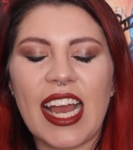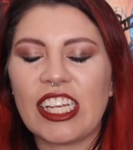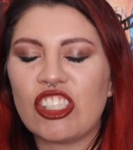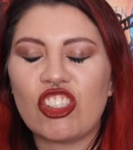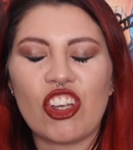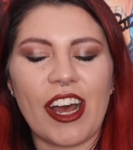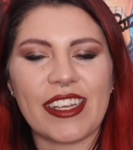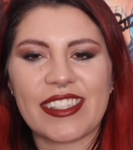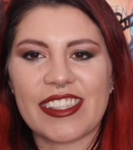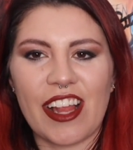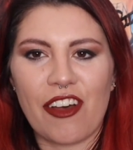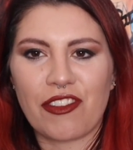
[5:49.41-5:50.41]
I
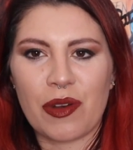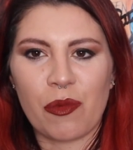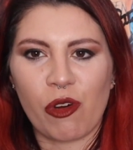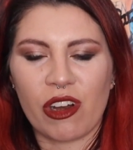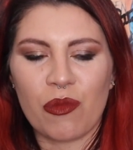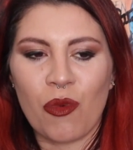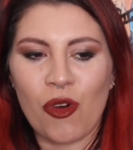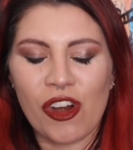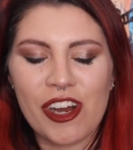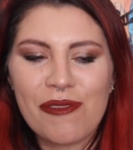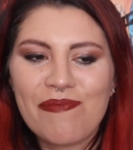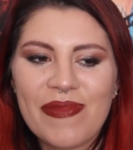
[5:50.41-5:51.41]
just love her more and
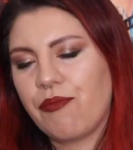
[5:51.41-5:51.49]
more.